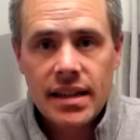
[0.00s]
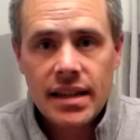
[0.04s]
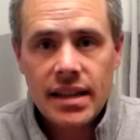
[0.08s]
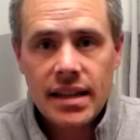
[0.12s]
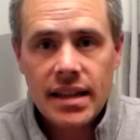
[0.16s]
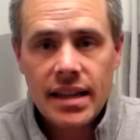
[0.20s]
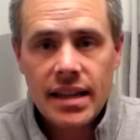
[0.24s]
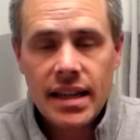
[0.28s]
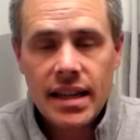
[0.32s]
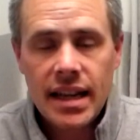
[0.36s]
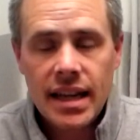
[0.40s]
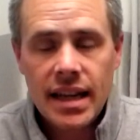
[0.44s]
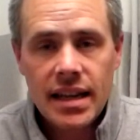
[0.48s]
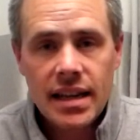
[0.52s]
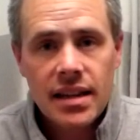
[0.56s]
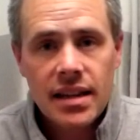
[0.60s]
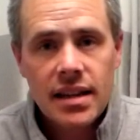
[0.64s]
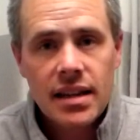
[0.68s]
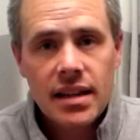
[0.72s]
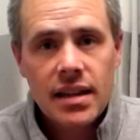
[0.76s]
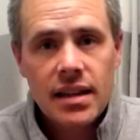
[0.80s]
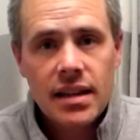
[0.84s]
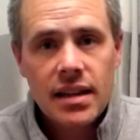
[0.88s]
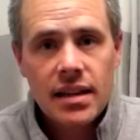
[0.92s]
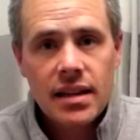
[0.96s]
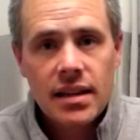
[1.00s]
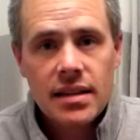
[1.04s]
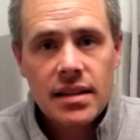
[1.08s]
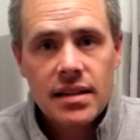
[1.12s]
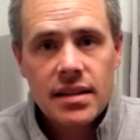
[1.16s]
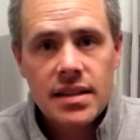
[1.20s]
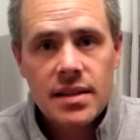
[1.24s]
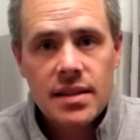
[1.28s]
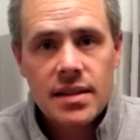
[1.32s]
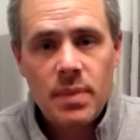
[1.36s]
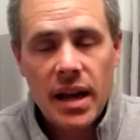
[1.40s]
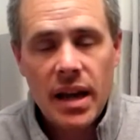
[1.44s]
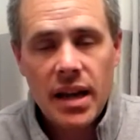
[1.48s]
need
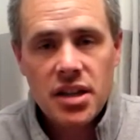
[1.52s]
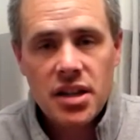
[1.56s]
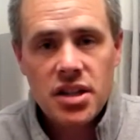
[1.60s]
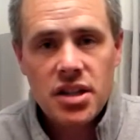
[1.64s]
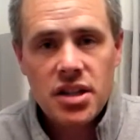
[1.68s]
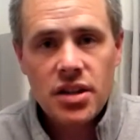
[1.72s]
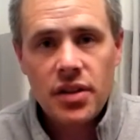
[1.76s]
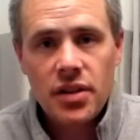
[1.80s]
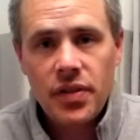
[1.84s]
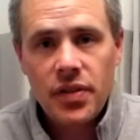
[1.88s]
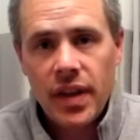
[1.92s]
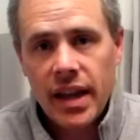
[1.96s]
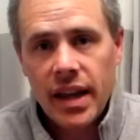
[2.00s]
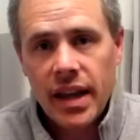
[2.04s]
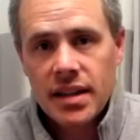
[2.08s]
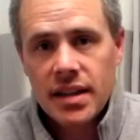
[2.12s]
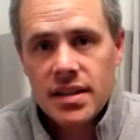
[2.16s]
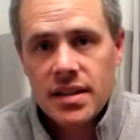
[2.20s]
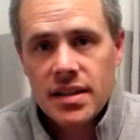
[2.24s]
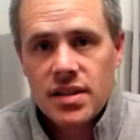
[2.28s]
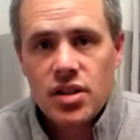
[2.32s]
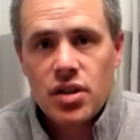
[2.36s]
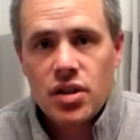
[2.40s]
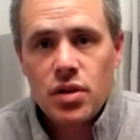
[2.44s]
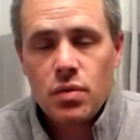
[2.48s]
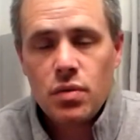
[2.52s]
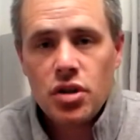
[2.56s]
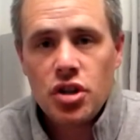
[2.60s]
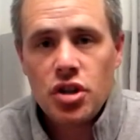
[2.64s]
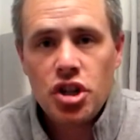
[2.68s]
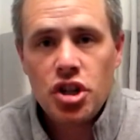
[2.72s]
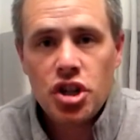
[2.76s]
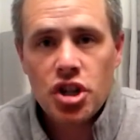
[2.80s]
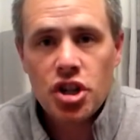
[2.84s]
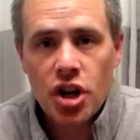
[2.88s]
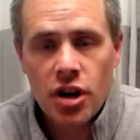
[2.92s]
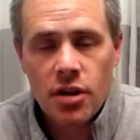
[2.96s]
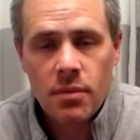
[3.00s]
special things to
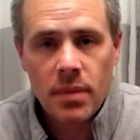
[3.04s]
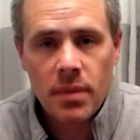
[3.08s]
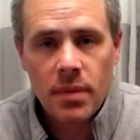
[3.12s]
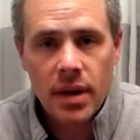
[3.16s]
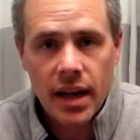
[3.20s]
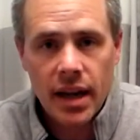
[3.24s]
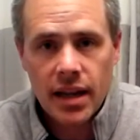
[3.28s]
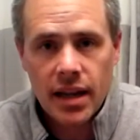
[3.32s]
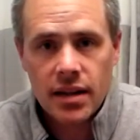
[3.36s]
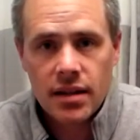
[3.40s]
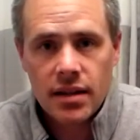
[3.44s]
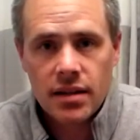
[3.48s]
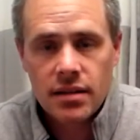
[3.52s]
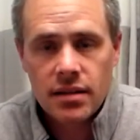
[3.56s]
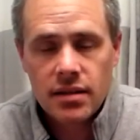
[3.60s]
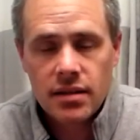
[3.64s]
germinate.